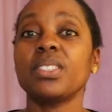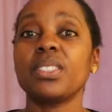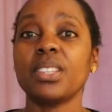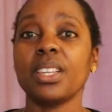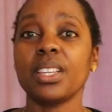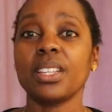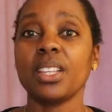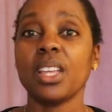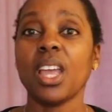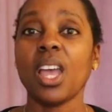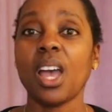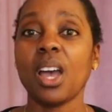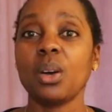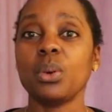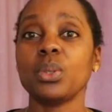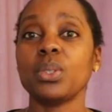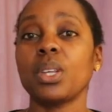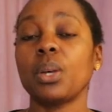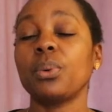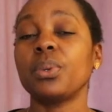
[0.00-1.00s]
seen the
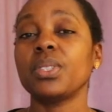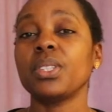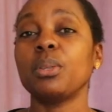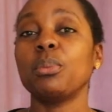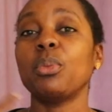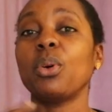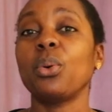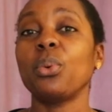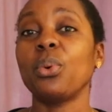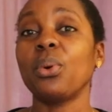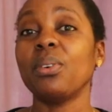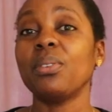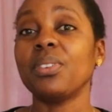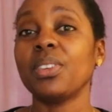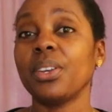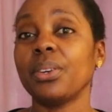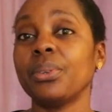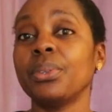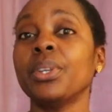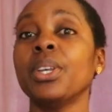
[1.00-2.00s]
house, I was in
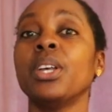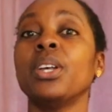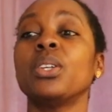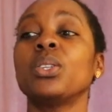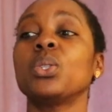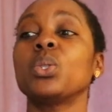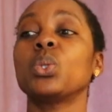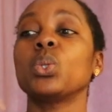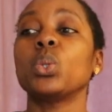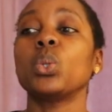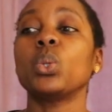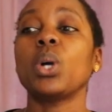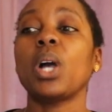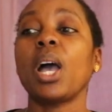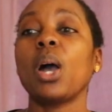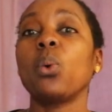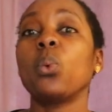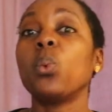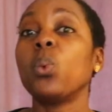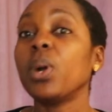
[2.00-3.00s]
Monrovia. So
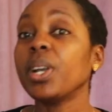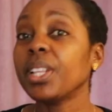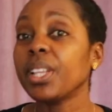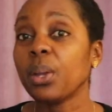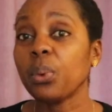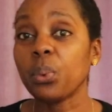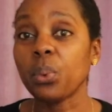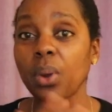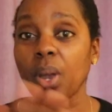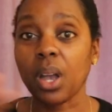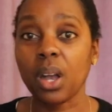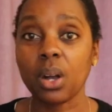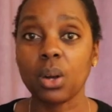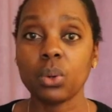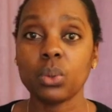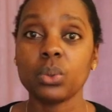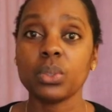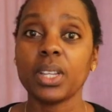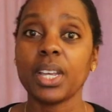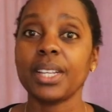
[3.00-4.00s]
I went
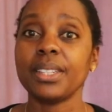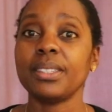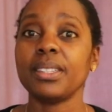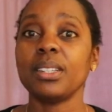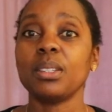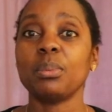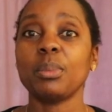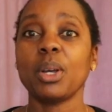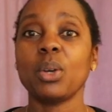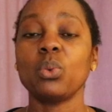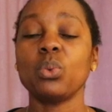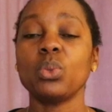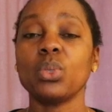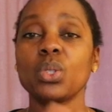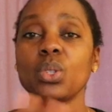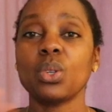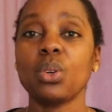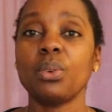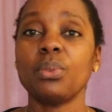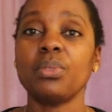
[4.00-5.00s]
around, I did my own
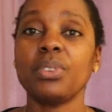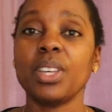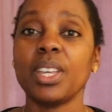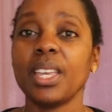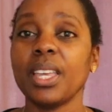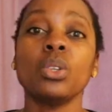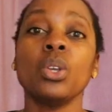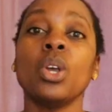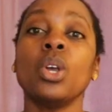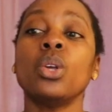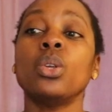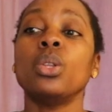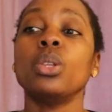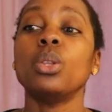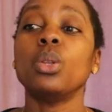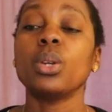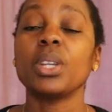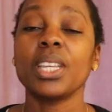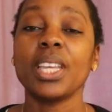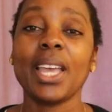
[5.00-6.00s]
survey
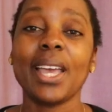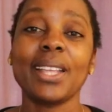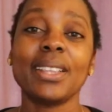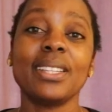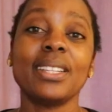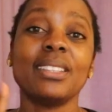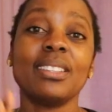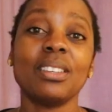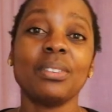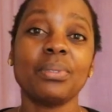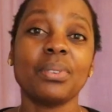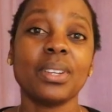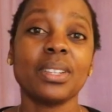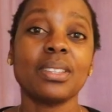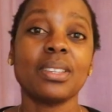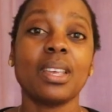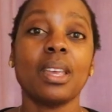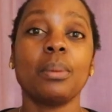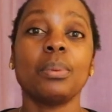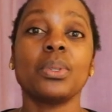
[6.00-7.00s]
looking at the
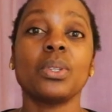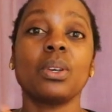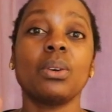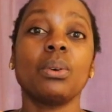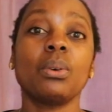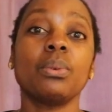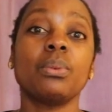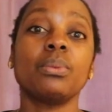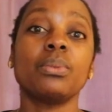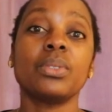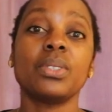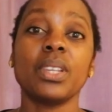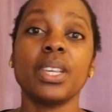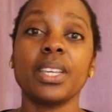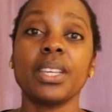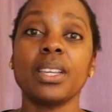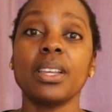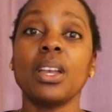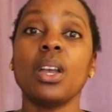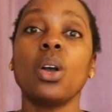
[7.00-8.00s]
different types of
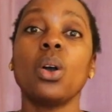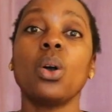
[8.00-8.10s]
zinc